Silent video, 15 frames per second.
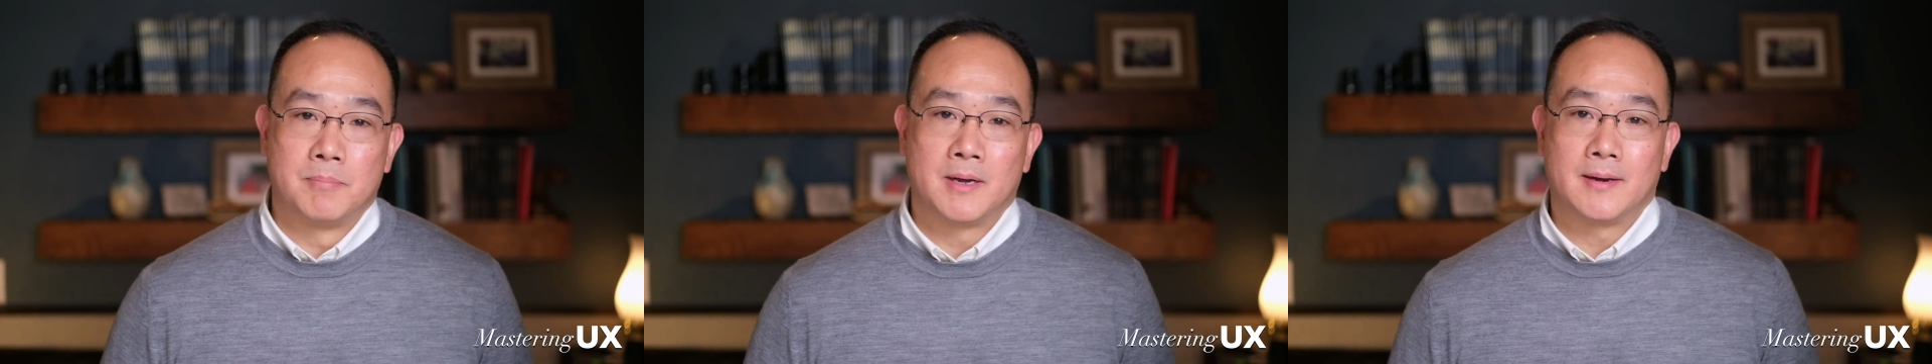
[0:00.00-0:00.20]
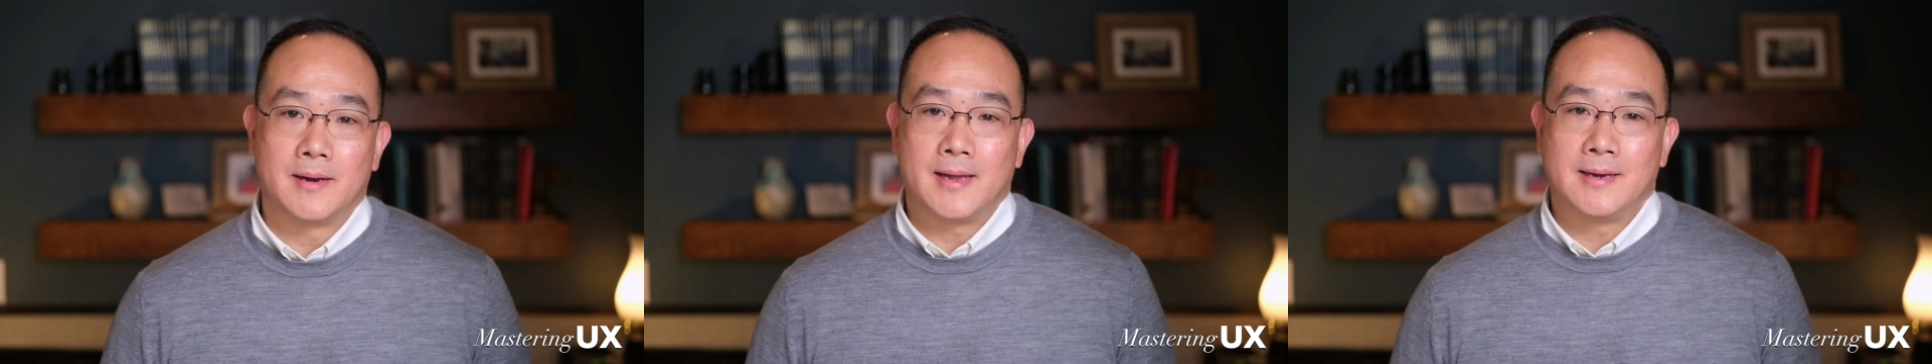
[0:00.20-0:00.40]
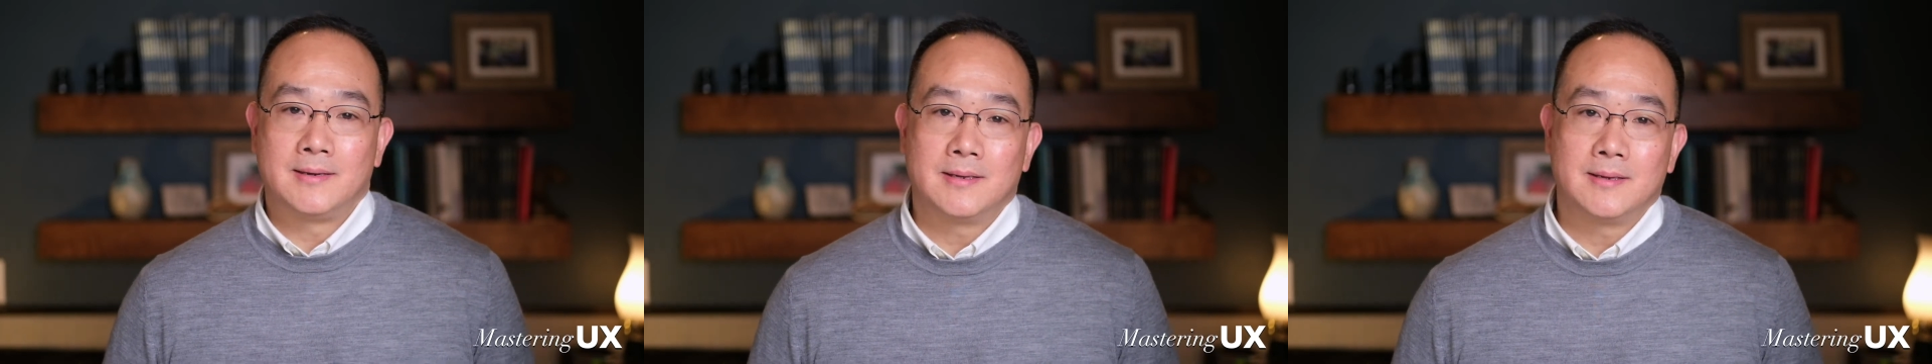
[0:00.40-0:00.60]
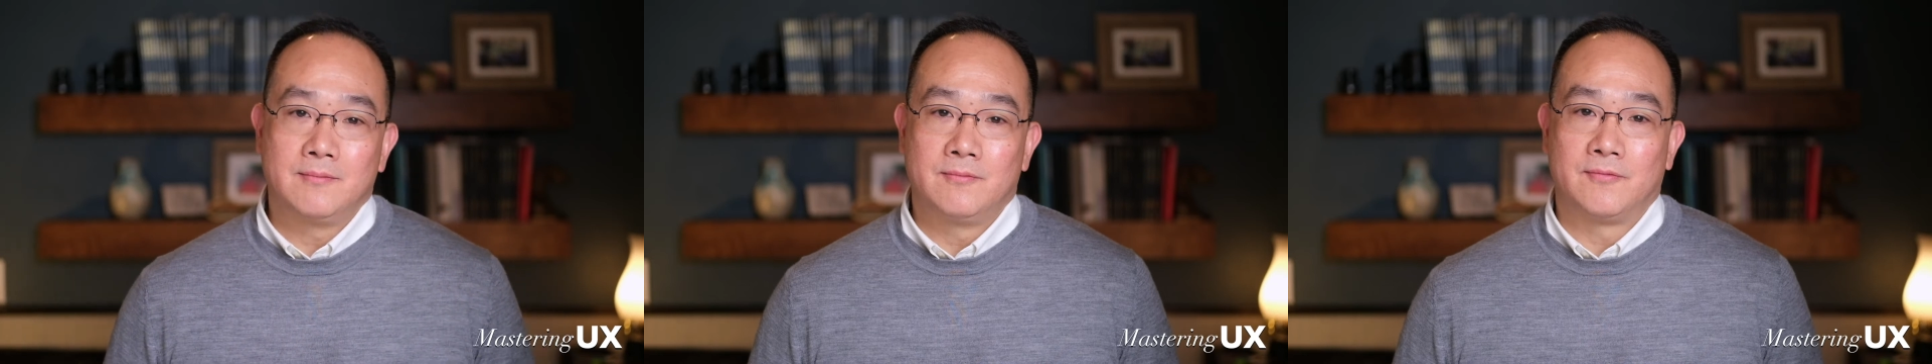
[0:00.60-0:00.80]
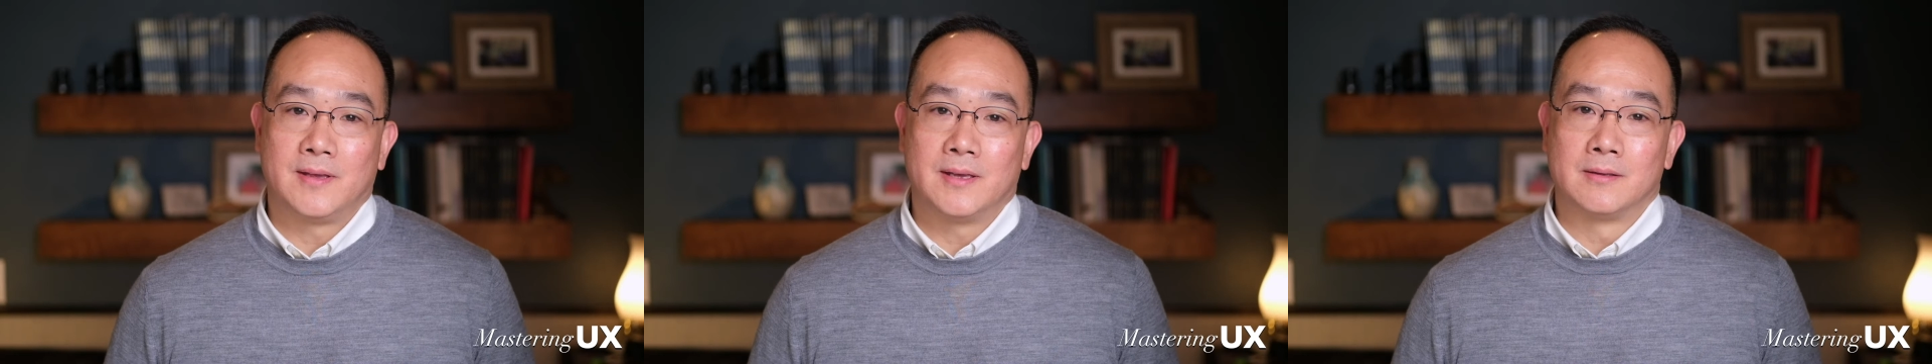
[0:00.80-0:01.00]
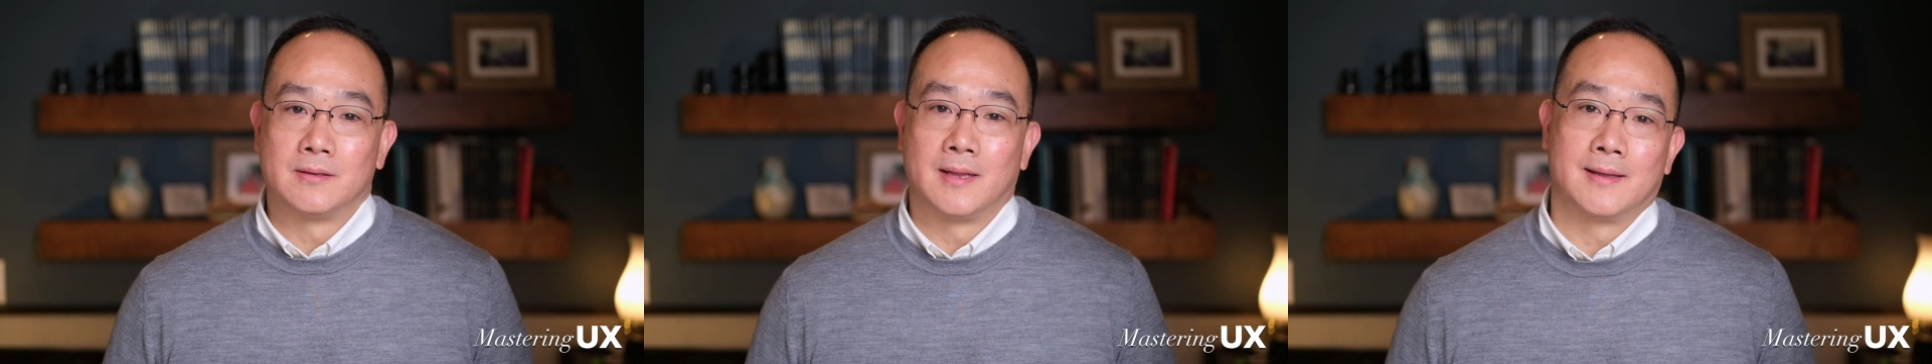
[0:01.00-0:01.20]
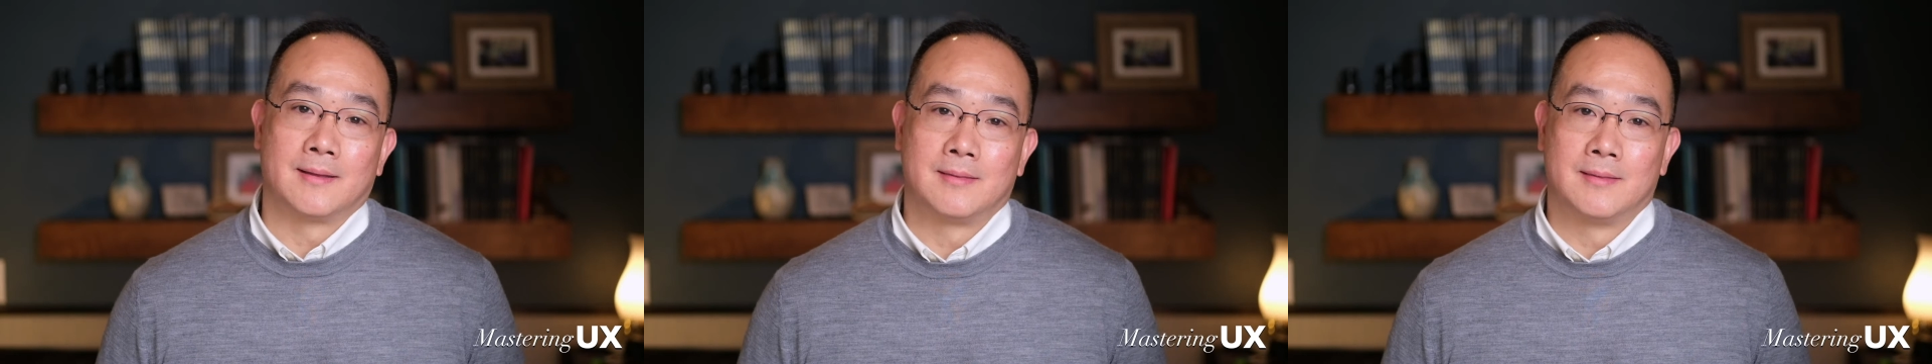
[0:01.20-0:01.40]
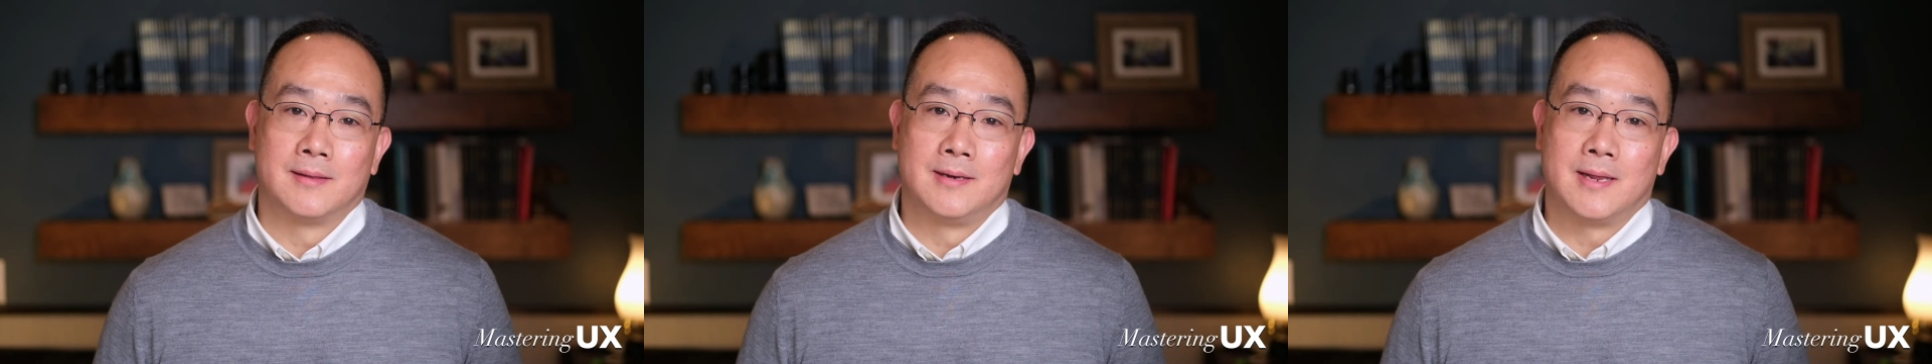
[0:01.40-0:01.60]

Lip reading: but I did feel like the